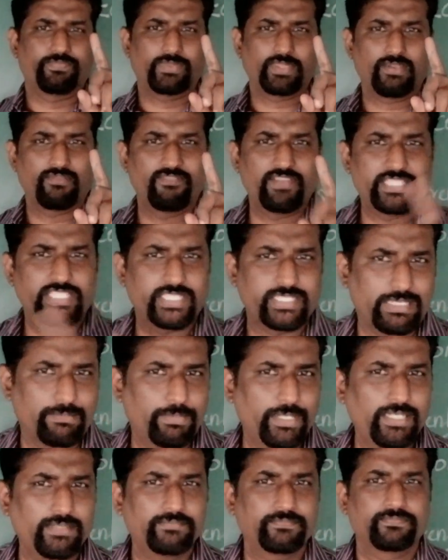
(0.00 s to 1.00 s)

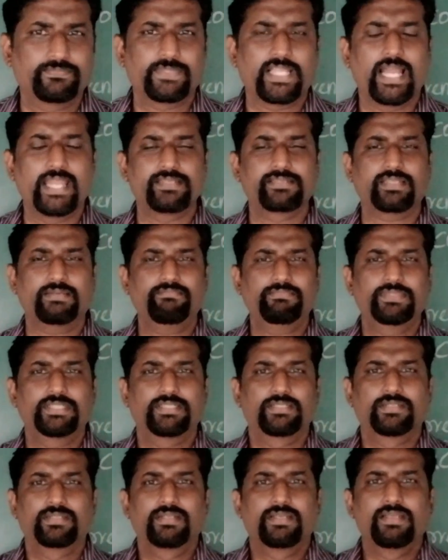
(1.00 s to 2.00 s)
vegetable item
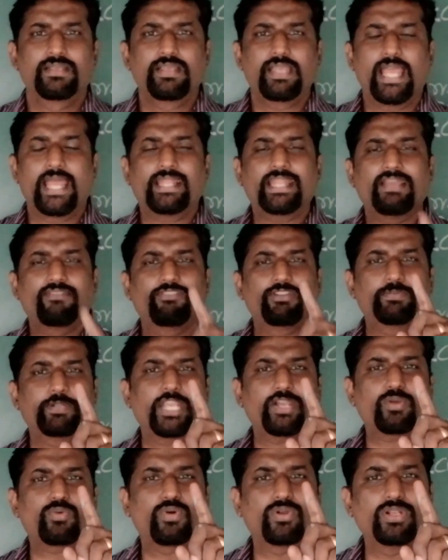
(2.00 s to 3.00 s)
and I will
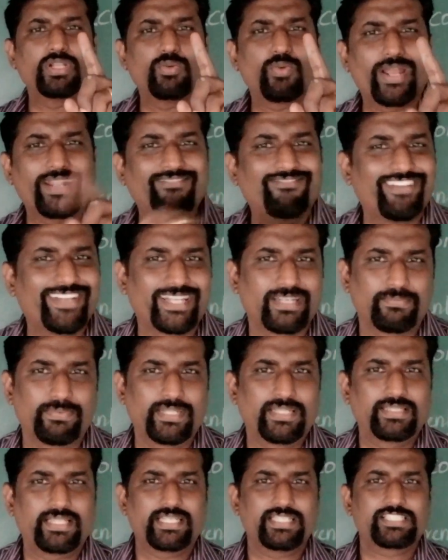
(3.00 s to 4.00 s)
take only one variable
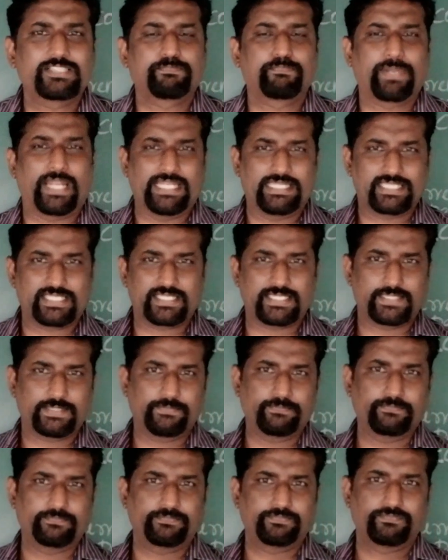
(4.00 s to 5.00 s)
that is price.
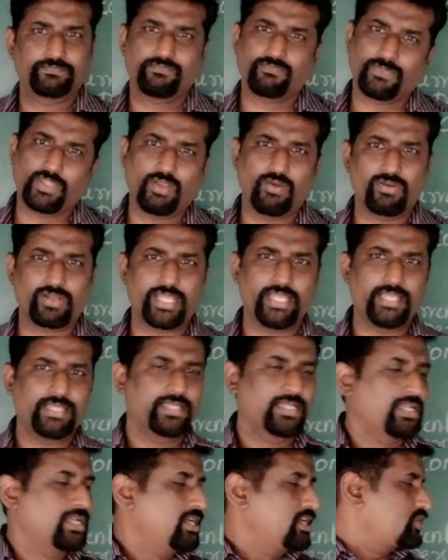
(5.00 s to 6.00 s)
Okay.
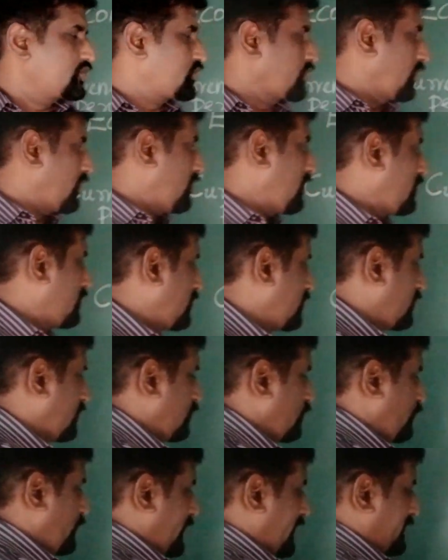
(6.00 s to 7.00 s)
So
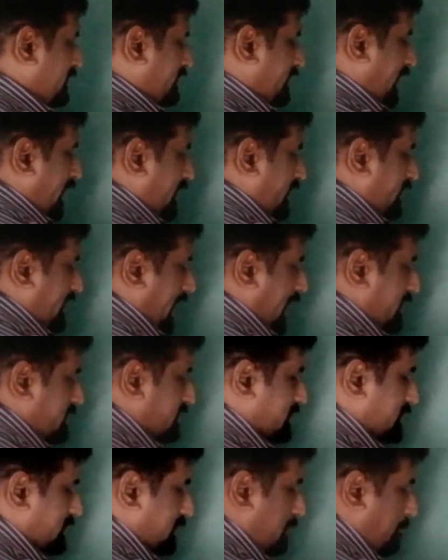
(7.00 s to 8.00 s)
we take it as
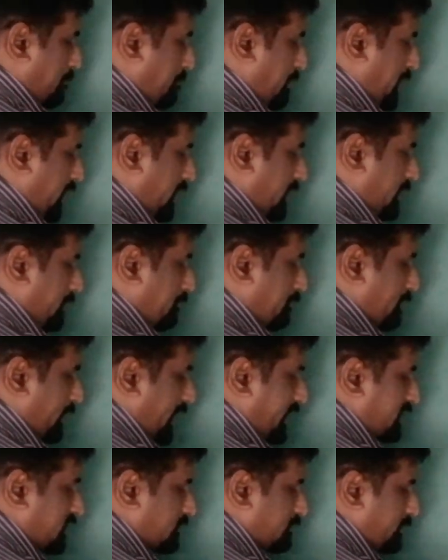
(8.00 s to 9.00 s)
P.
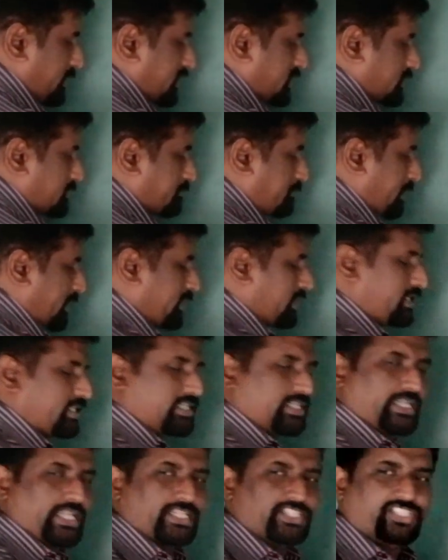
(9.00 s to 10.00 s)
Price means P in
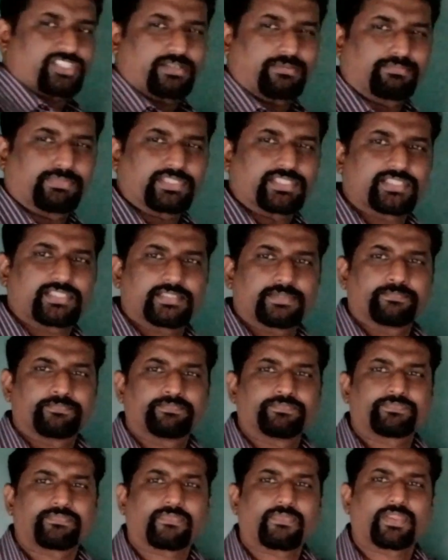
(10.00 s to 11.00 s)
index numbers.
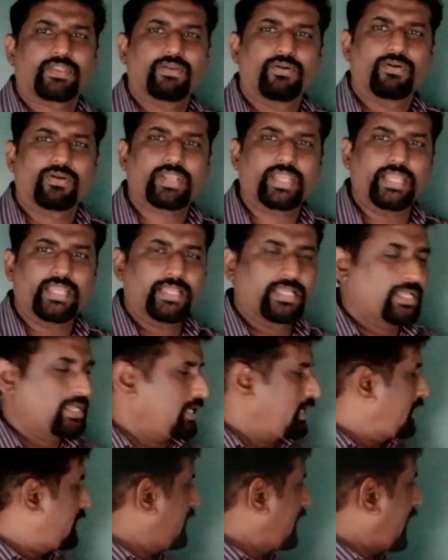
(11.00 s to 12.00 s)
Okay.
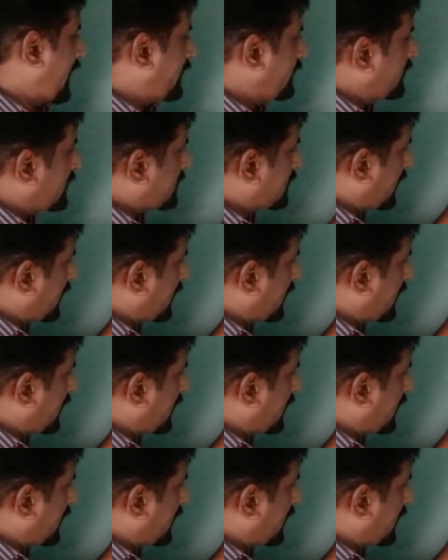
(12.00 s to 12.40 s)
And